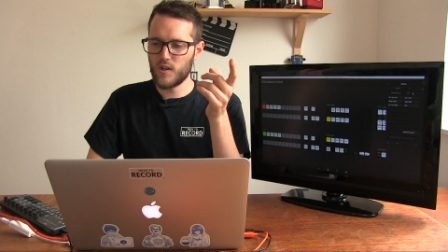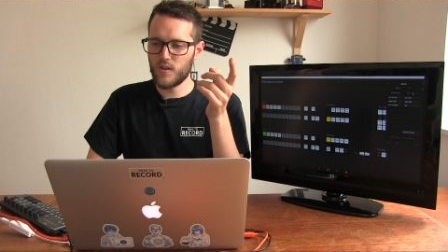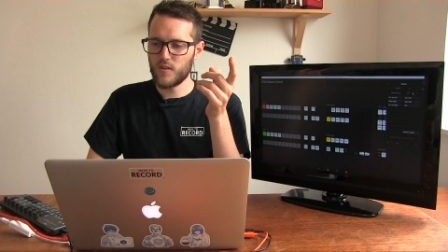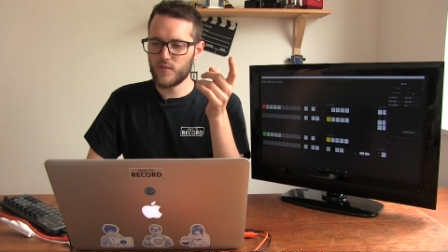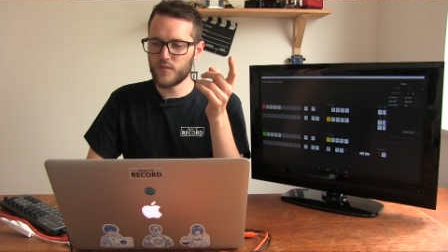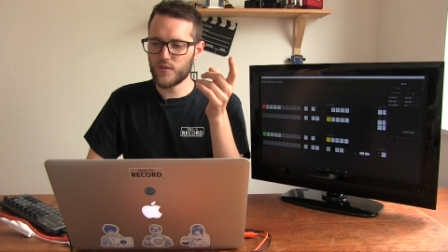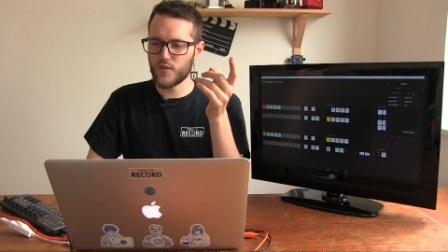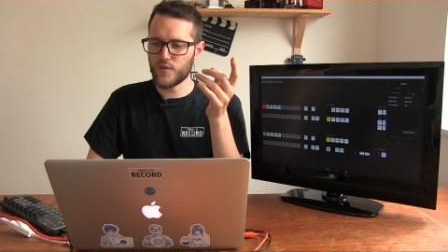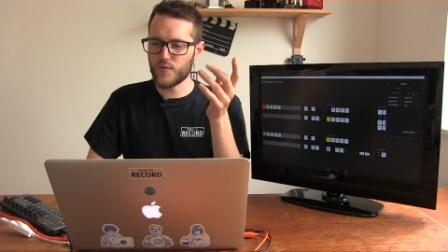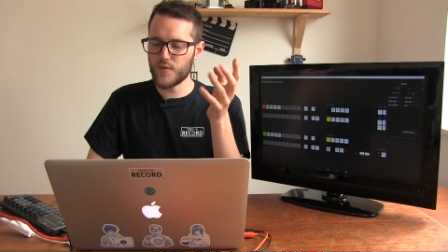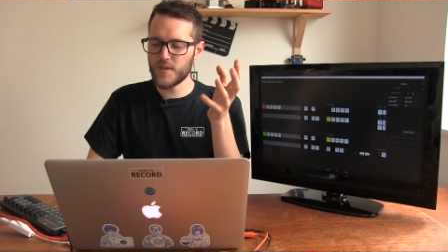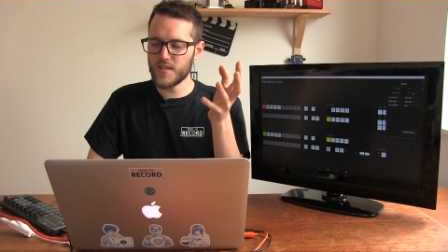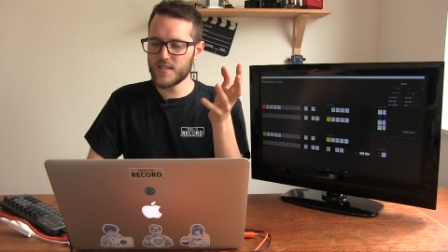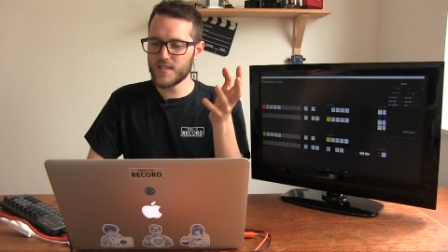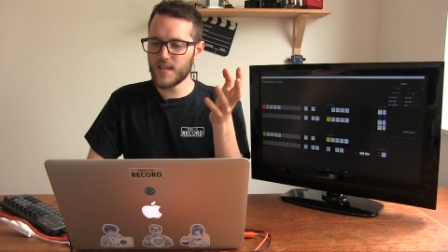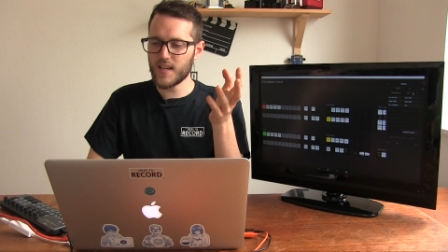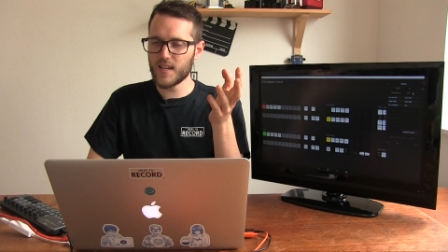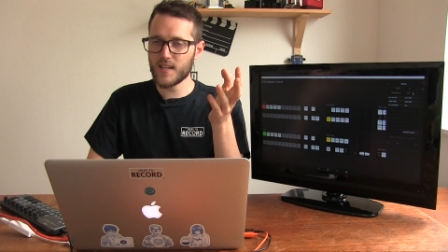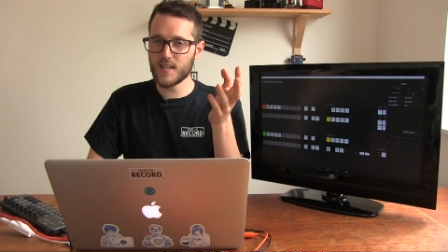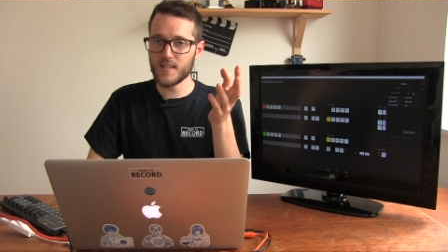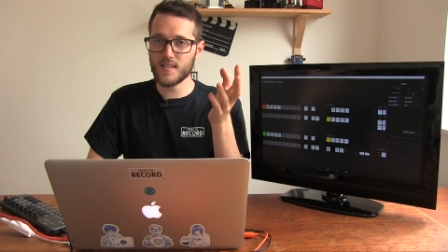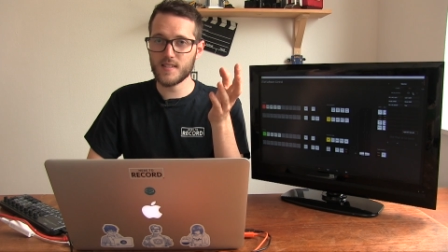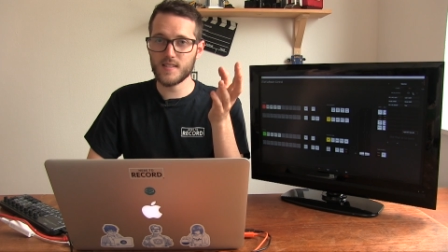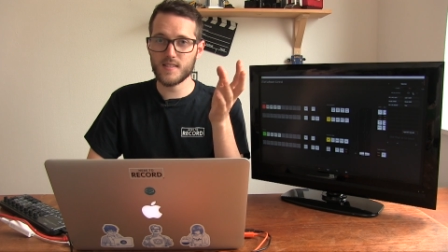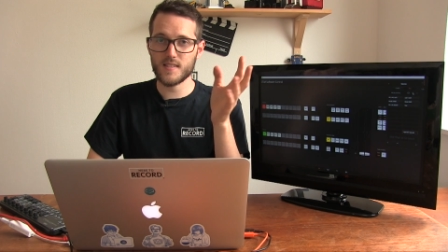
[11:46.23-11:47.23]
for three
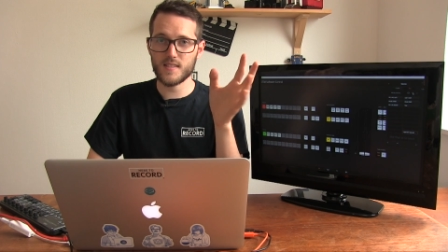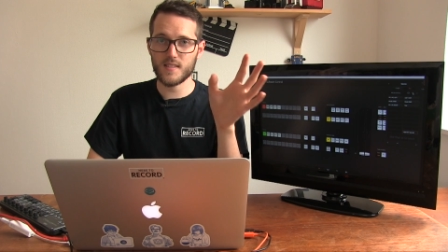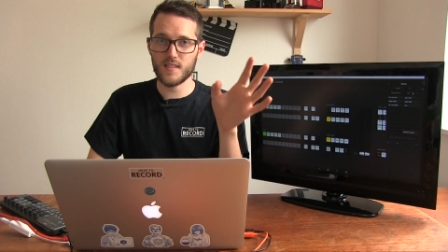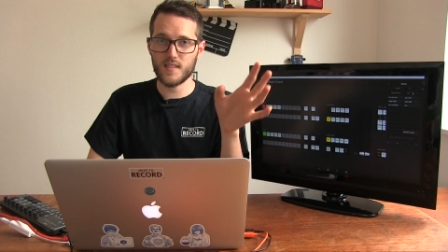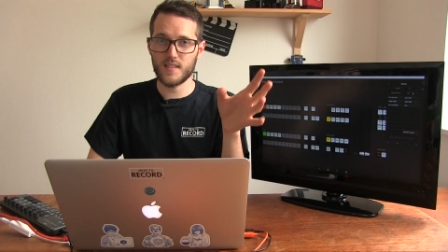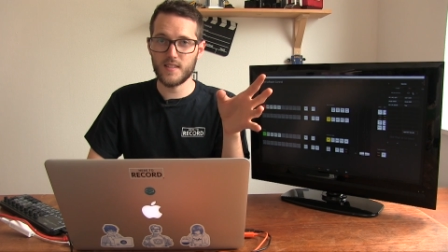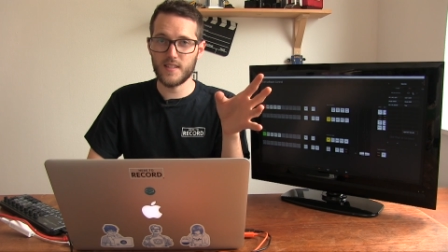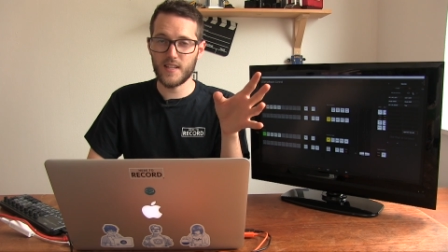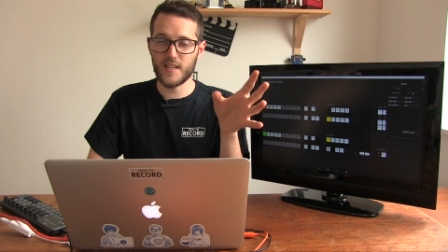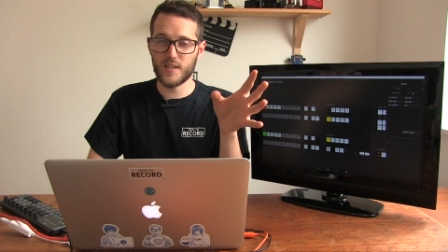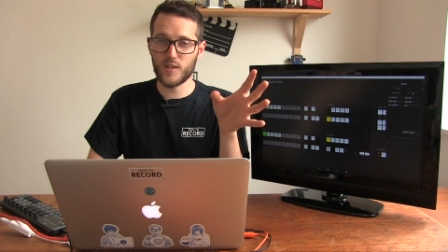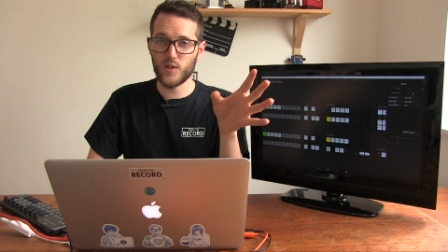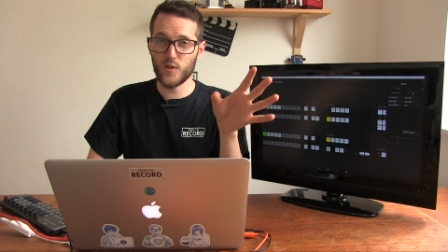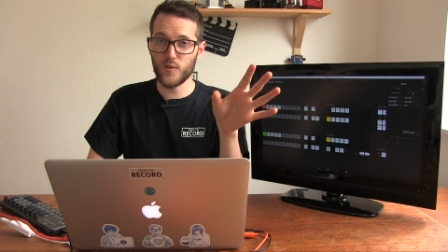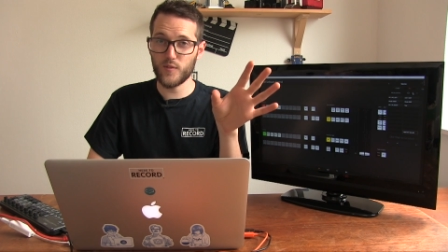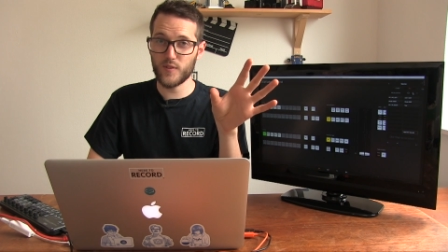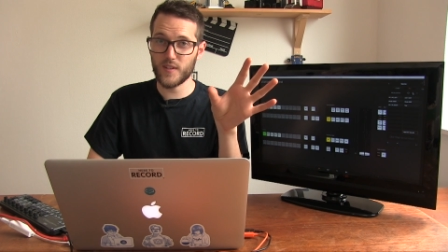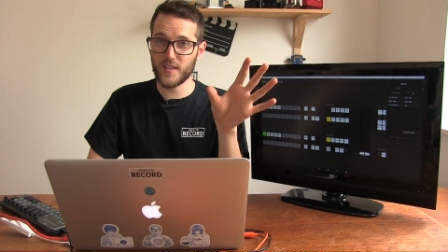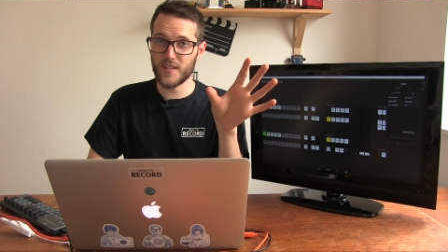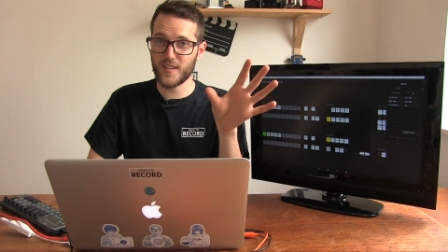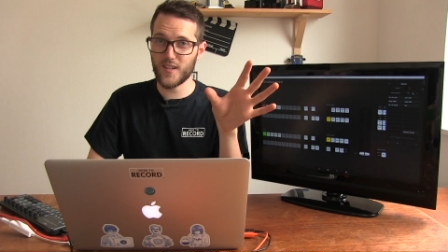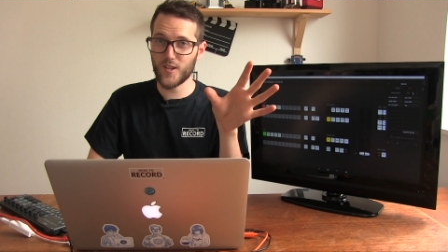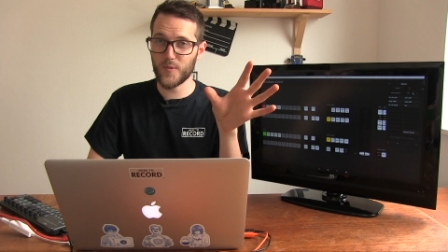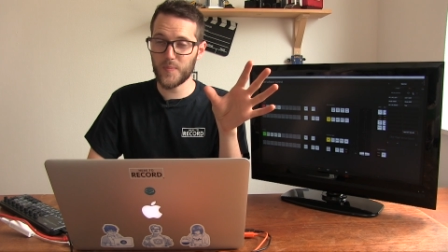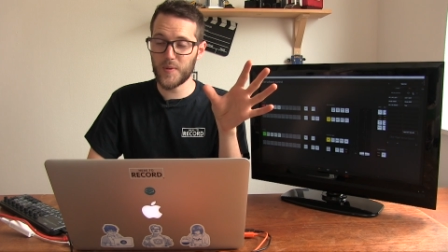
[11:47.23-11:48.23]
seconds and then
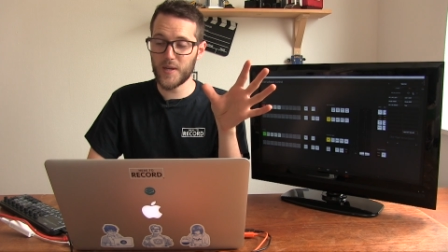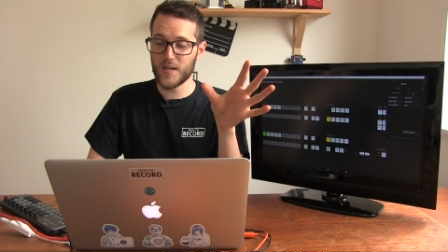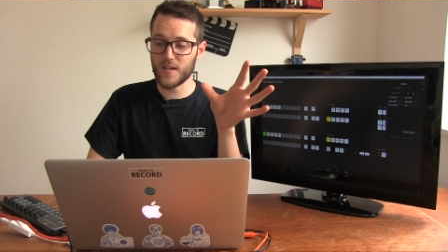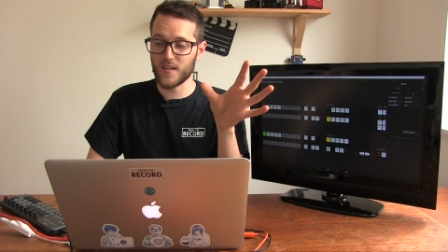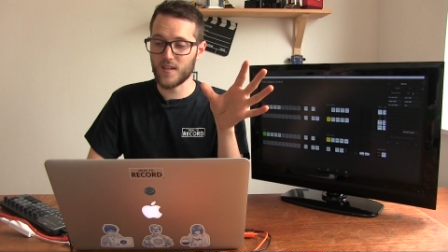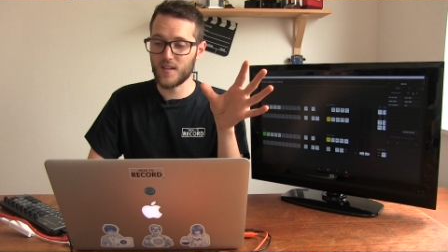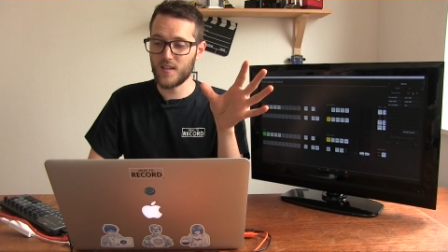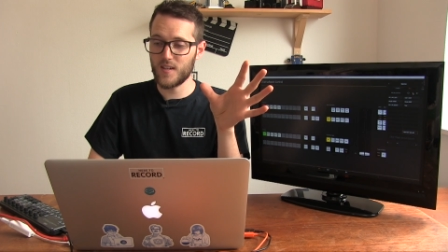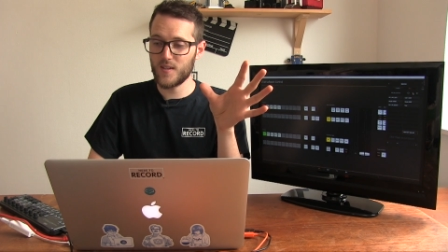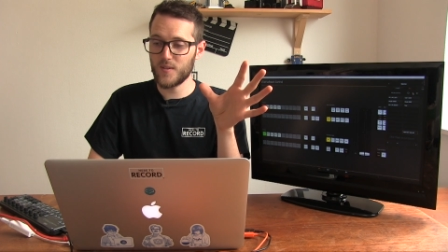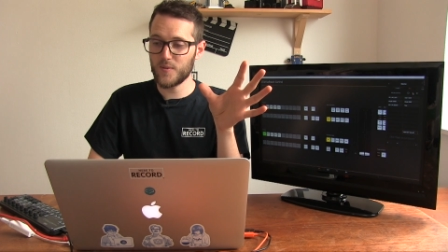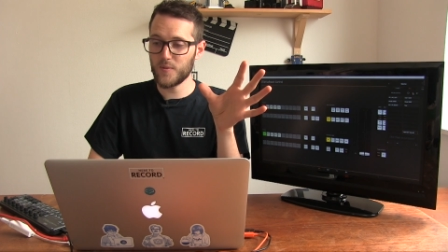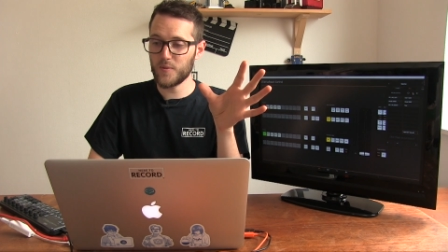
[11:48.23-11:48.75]
hopefully it'll appear.